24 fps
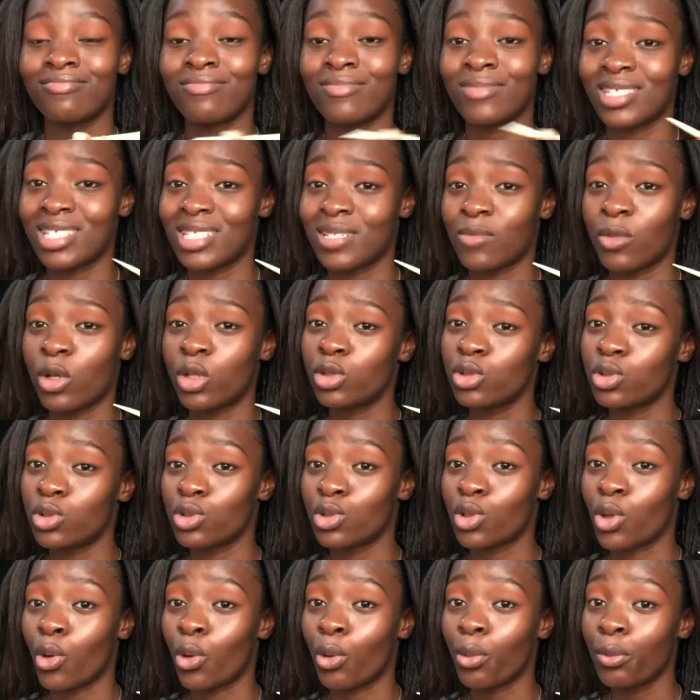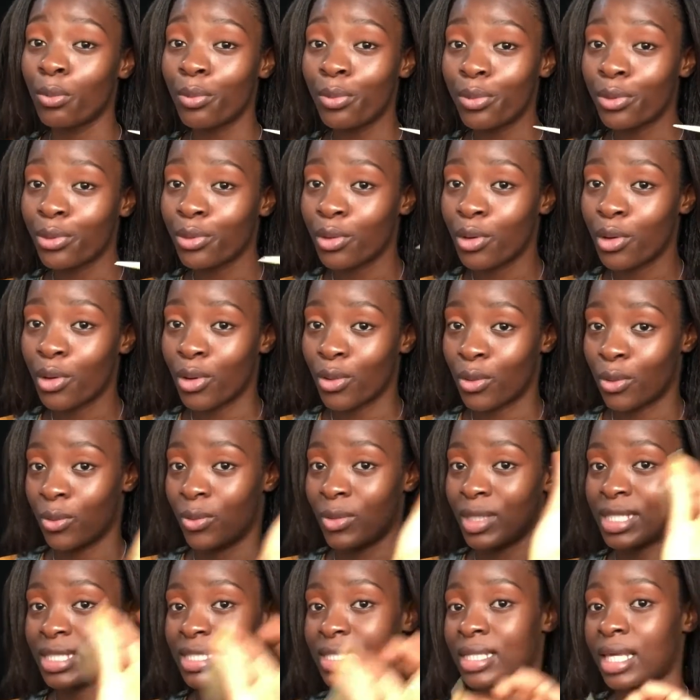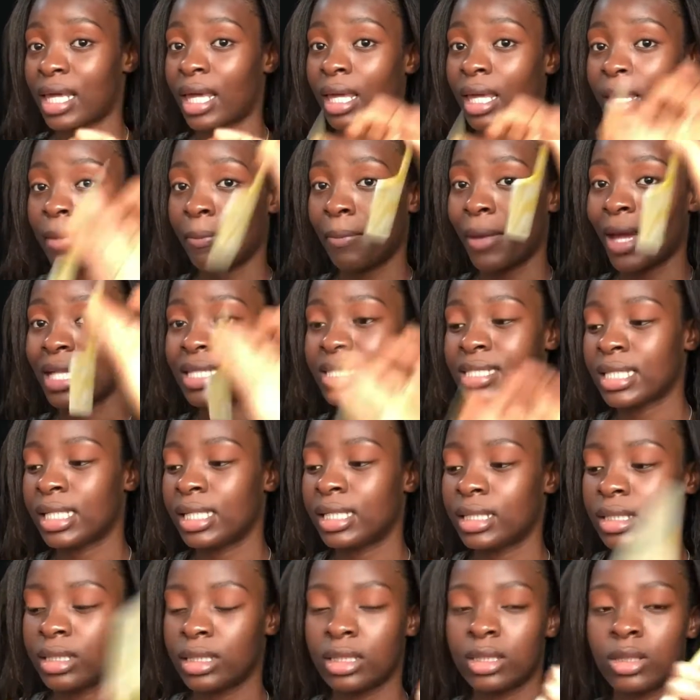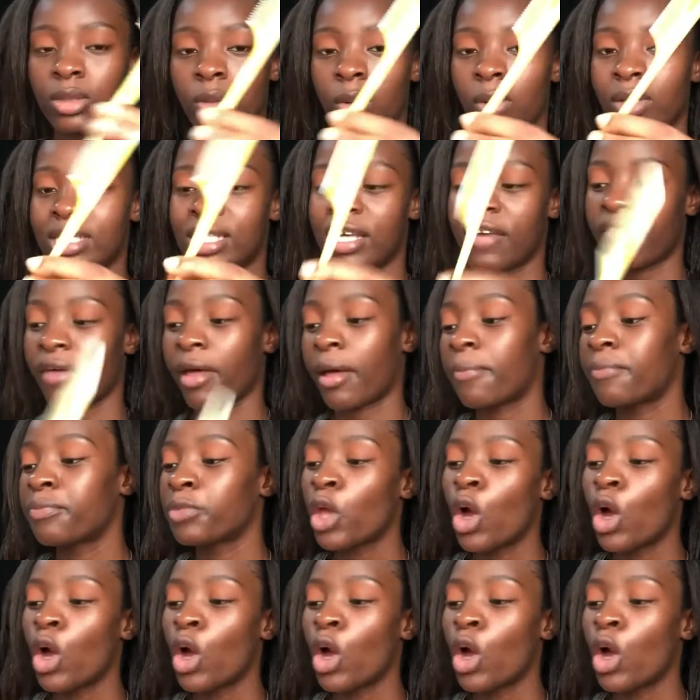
small tooth comb with a pattern, whatever.